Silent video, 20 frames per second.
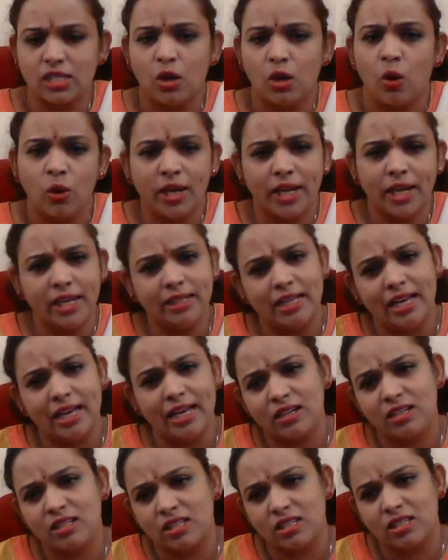Okay, there
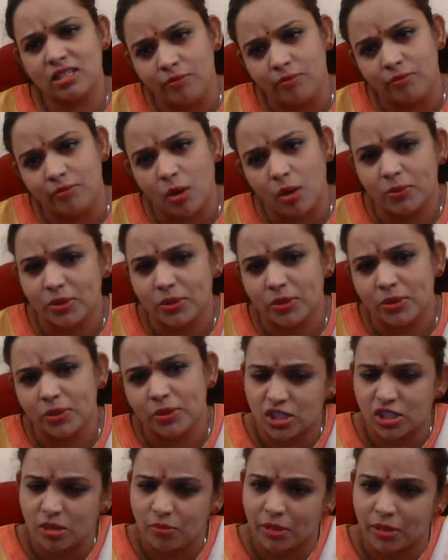is some
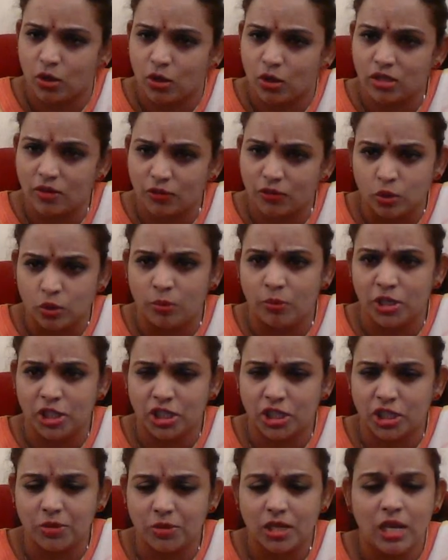compensation because of two
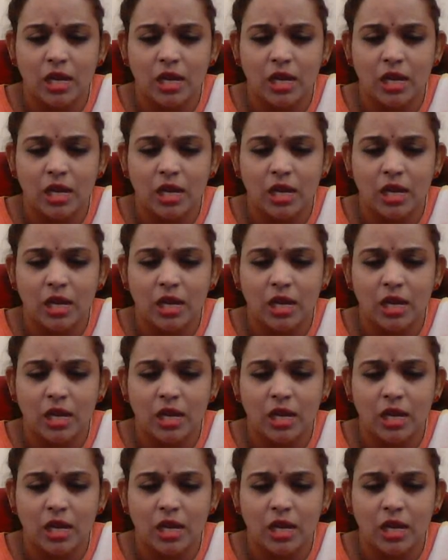bishops,